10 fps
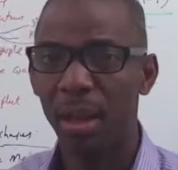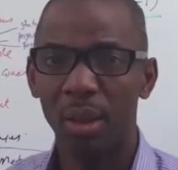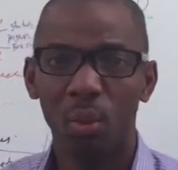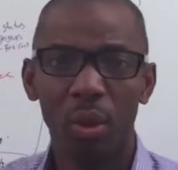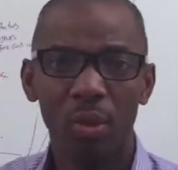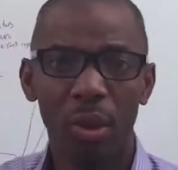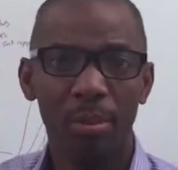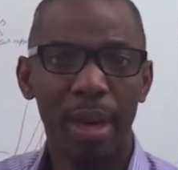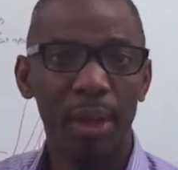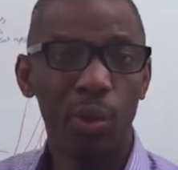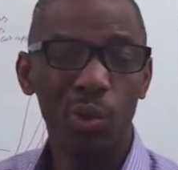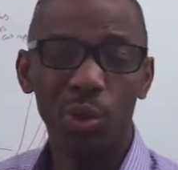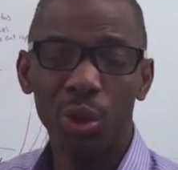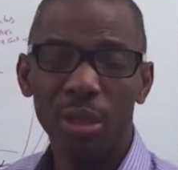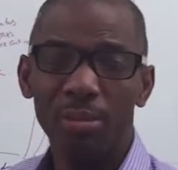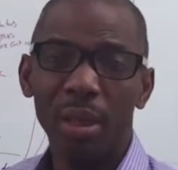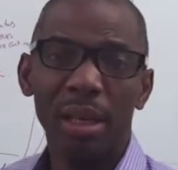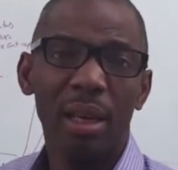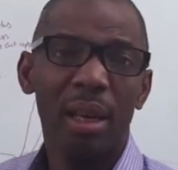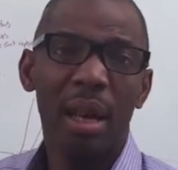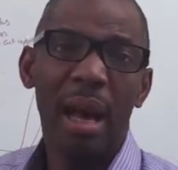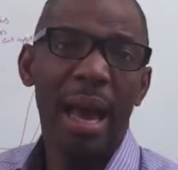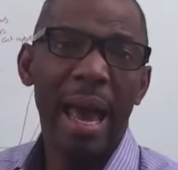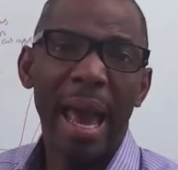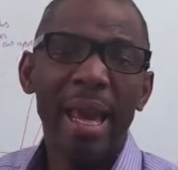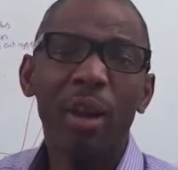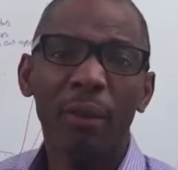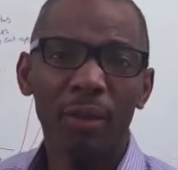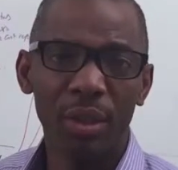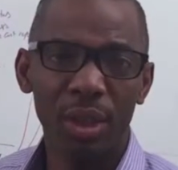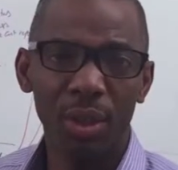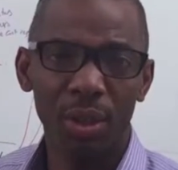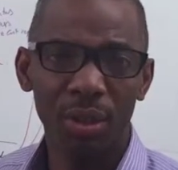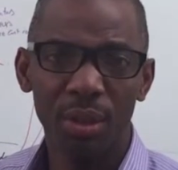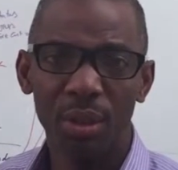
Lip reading: are the ones whereby it could just be a conversation,